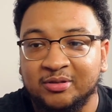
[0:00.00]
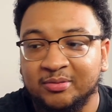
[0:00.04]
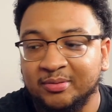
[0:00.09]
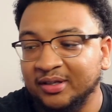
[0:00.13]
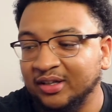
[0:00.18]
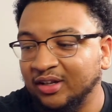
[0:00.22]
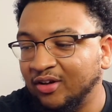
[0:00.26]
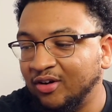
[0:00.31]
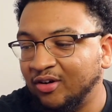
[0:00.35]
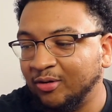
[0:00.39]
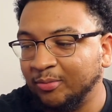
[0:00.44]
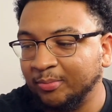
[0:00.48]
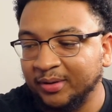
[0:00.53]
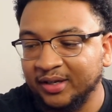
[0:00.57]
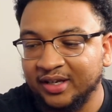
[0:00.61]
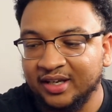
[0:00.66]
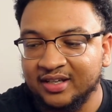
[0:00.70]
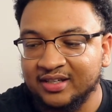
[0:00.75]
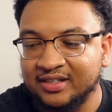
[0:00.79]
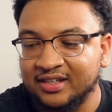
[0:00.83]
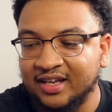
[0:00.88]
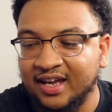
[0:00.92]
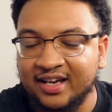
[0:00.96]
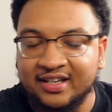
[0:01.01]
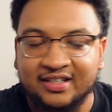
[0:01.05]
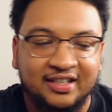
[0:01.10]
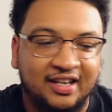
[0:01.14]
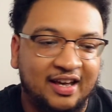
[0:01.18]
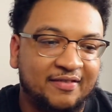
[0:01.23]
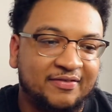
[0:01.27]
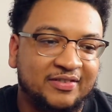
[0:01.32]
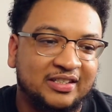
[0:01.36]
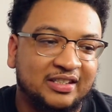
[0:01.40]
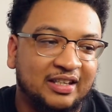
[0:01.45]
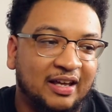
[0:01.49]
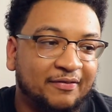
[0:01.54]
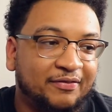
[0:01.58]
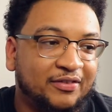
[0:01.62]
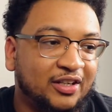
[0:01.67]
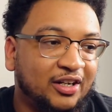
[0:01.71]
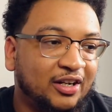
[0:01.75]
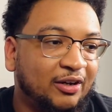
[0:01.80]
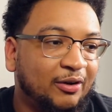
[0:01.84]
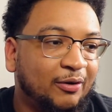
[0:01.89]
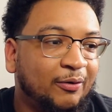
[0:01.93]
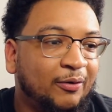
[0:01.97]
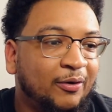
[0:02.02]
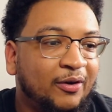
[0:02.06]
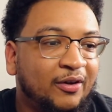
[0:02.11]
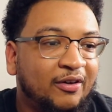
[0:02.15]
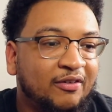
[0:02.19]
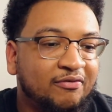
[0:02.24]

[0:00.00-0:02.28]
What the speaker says: to be long because actually I have stuff to do.